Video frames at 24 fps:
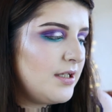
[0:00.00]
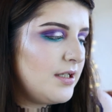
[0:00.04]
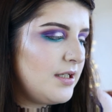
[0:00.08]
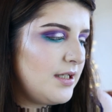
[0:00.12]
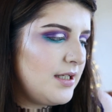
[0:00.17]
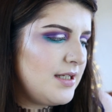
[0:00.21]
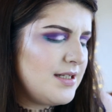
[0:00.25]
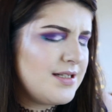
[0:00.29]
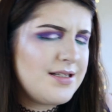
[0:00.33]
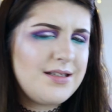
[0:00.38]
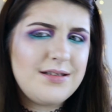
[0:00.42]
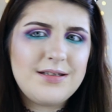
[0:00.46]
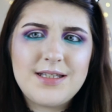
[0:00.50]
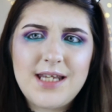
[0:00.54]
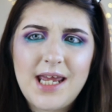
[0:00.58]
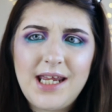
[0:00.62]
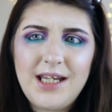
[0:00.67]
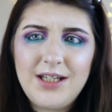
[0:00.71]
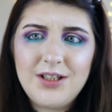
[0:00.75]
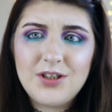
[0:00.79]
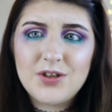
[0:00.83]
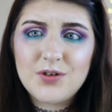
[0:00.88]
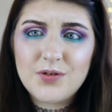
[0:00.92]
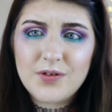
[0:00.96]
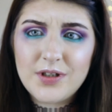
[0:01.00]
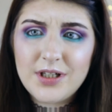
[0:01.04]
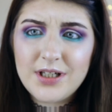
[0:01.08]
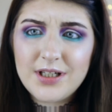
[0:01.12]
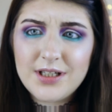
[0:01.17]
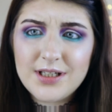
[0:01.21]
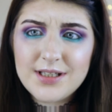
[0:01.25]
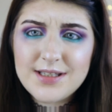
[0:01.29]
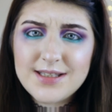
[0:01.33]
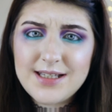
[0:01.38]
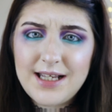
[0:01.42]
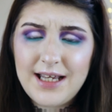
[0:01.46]
it's
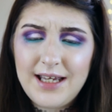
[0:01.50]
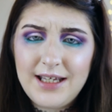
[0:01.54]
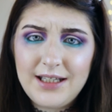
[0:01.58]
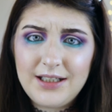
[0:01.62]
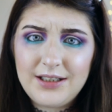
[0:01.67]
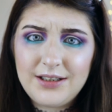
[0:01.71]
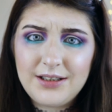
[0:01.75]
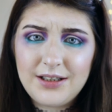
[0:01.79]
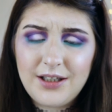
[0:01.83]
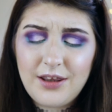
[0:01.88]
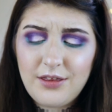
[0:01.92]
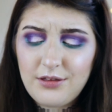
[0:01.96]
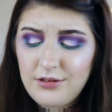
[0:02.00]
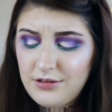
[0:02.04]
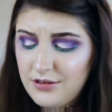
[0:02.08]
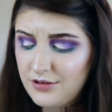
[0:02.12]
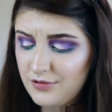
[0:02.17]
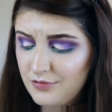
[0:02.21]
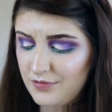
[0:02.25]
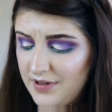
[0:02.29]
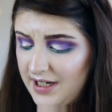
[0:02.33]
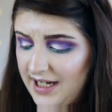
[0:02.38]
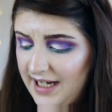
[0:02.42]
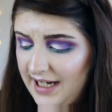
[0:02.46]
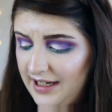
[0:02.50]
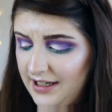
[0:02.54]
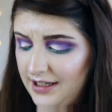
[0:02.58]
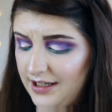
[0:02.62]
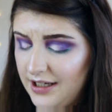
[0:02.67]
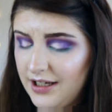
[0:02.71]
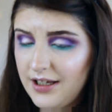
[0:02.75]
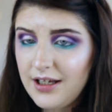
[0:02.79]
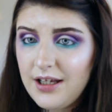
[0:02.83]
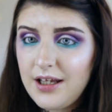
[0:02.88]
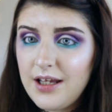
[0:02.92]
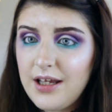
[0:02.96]
dangerous, and
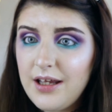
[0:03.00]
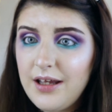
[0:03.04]
3,